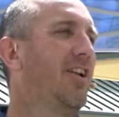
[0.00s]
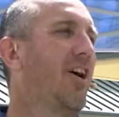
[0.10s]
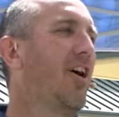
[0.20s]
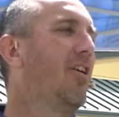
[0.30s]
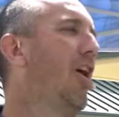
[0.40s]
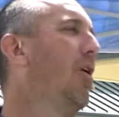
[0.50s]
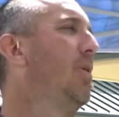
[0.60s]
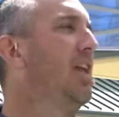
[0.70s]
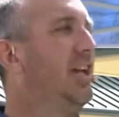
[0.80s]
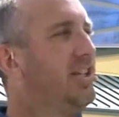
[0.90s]
Aren't all
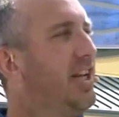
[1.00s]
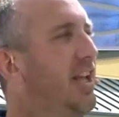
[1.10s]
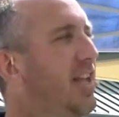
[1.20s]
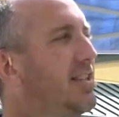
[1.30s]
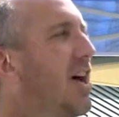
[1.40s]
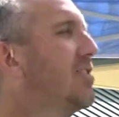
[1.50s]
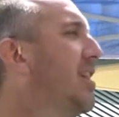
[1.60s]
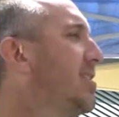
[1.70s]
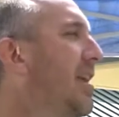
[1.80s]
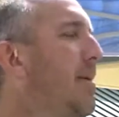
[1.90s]
religions? They all say the
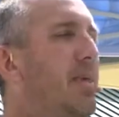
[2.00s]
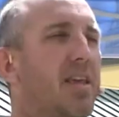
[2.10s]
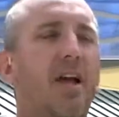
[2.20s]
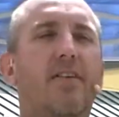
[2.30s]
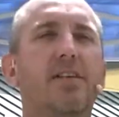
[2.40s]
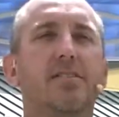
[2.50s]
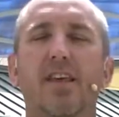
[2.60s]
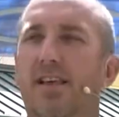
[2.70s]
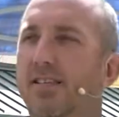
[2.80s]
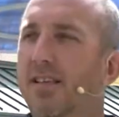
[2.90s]
same thing. You have all these
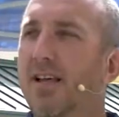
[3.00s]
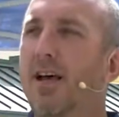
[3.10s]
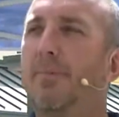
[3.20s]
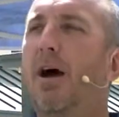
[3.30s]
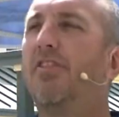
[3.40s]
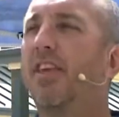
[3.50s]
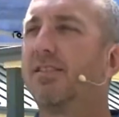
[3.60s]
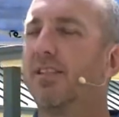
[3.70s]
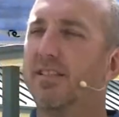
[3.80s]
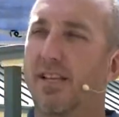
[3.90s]
things. And my whole thing is
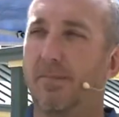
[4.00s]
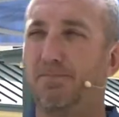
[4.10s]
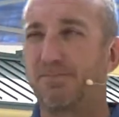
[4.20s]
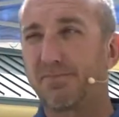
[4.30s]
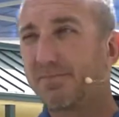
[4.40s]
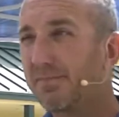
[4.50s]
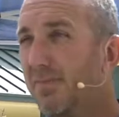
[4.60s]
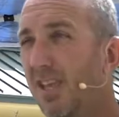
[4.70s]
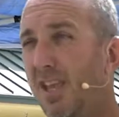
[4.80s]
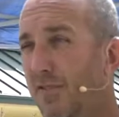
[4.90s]
listen,
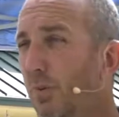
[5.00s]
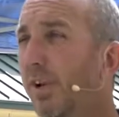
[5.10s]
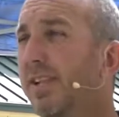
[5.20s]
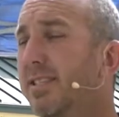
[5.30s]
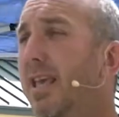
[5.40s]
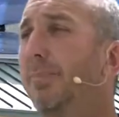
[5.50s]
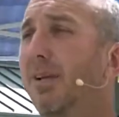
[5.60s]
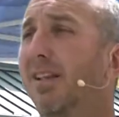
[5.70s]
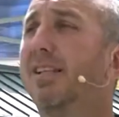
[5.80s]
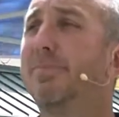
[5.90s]
if you're really a skeptic,
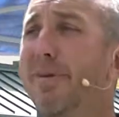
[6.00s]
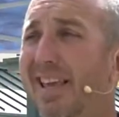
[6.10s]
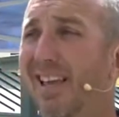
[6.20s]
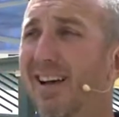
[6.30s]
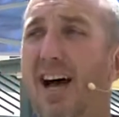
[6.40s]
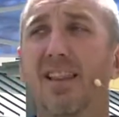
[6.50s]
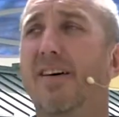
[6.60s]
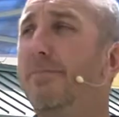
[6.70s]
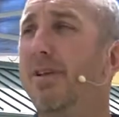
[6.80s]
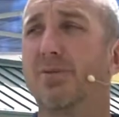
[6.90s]
let's meet. I love
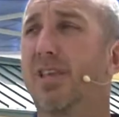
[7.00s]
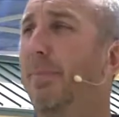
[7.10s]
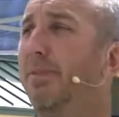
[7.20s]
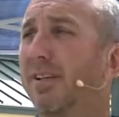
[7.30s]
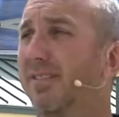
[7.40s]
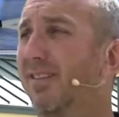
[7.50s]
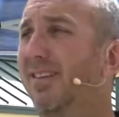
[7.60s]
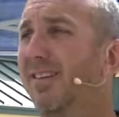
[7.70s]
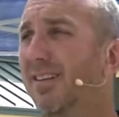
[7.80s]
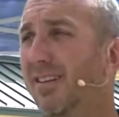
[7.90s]
meeting with skeptics.
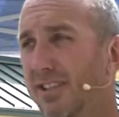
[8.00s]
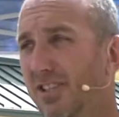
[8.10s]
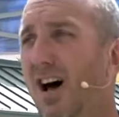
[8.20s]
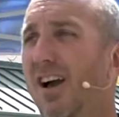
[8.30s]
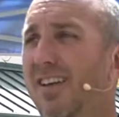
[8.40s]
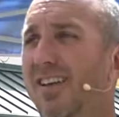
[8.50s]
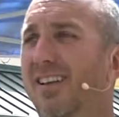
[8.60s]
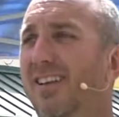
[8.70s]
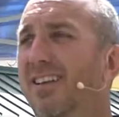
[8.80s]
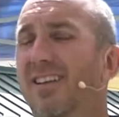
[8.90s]
Let's talk.
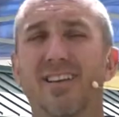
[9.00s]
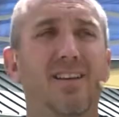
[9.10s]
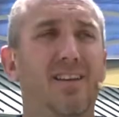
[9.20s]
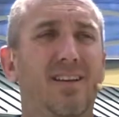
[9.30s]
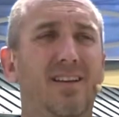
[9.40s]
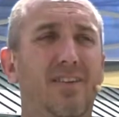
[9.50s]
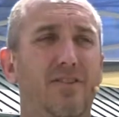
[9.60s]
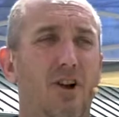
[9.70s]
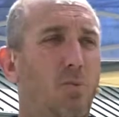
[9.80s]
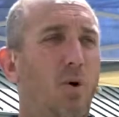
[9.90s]
If you're
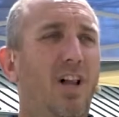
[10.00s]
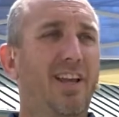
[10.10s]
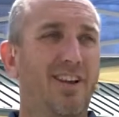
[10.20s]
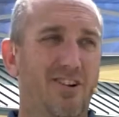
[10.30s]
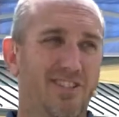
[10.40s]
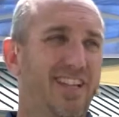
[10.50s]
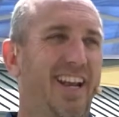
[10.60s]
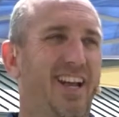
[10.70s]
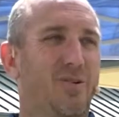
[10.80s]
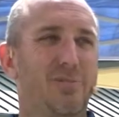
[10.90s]
unwilling, you're a
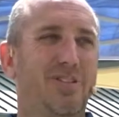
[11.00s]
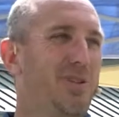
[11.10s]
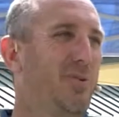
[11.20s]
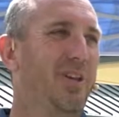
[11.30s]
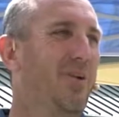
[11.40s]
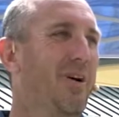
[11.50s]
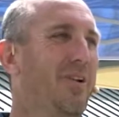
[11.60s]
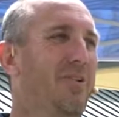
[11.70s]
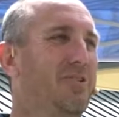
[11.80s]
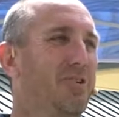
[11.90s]
cynic, which means you really don't want to know
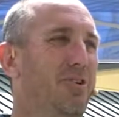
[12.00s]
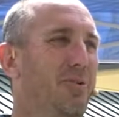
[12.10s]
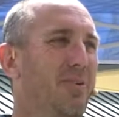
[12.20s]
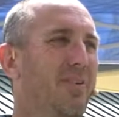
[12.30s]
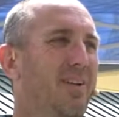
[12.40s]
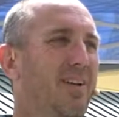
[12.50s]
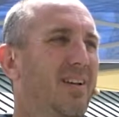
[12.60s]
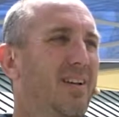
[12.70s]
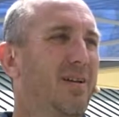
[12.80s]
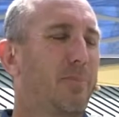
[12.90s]
the truth.
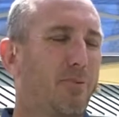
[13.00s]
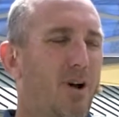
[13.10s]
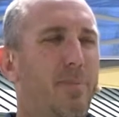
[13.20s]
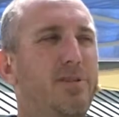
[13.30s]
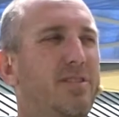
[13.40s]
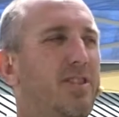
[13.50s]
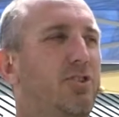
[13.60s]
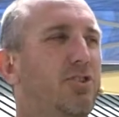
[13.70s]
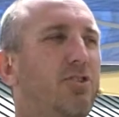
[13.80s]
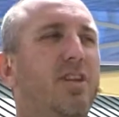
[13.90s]
The problem is it's the
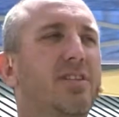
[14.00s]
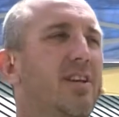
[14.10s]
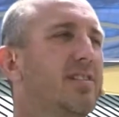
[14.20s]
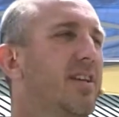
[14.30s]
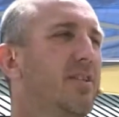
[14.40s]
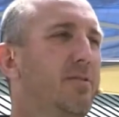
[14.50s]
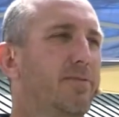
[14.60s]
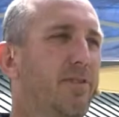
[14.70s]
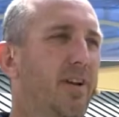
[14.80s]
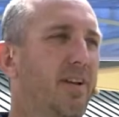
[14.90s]
truth that's going to set you free.